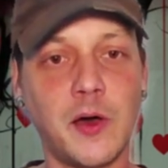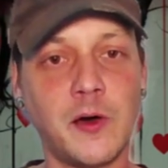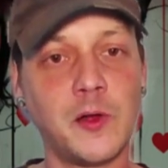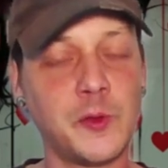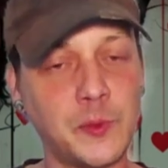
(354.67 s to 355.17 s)

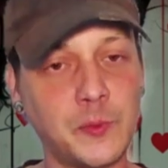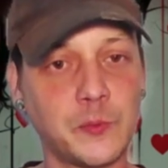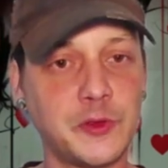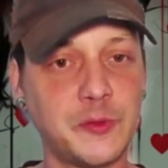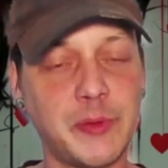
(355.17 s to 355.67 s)
All
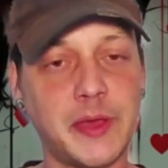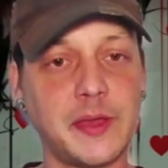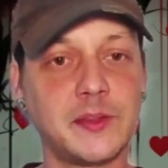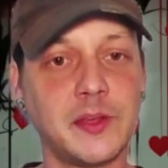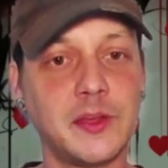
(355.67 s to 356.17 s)

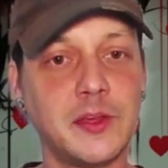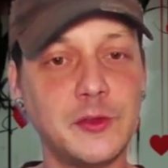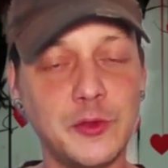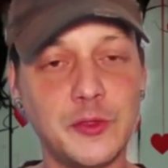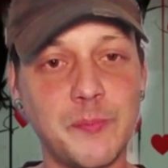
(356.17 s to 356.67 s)
respect
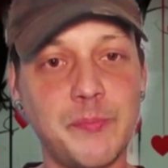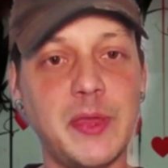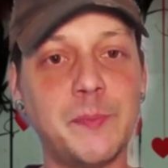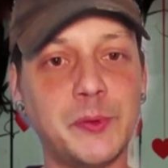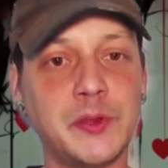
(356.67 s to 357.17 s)
to the
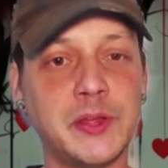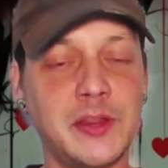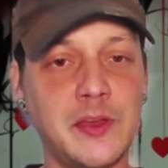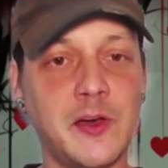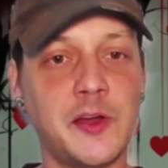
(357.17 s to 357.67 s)
people
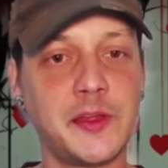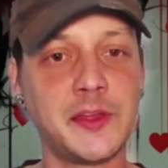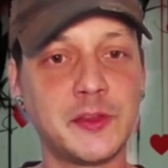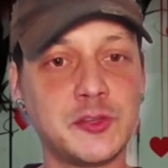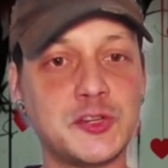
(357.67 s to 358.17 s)
in the
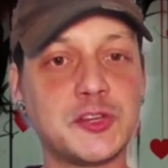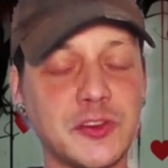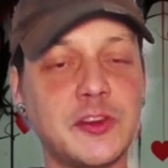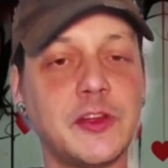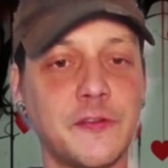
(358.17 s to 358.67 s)
audience
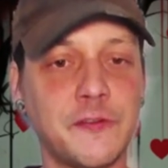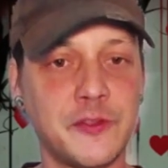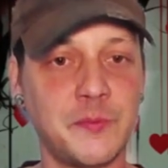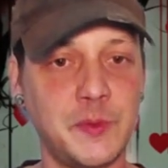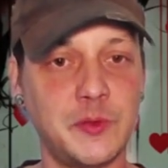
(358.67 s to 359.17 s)
just here
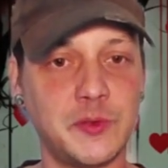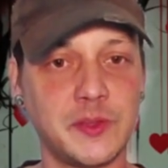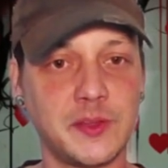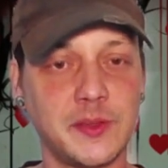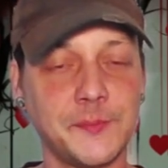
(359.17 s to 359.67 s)
for the
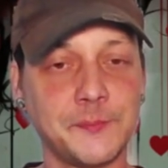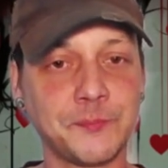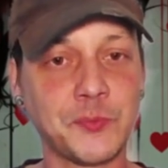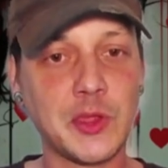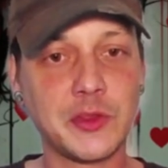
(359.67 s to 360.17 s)
music.
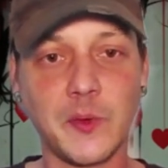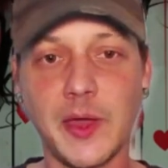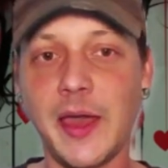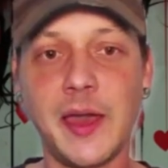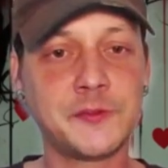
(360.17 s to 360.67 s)
So
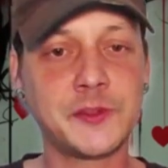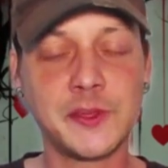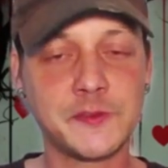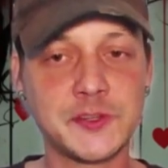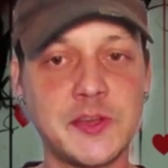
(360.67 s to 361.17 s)
I have to
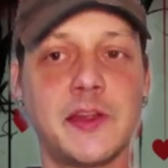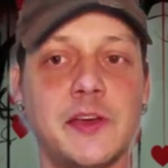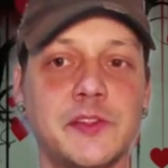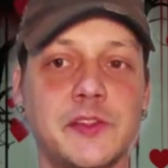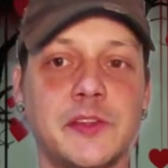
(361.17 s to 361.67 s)
give a shout out to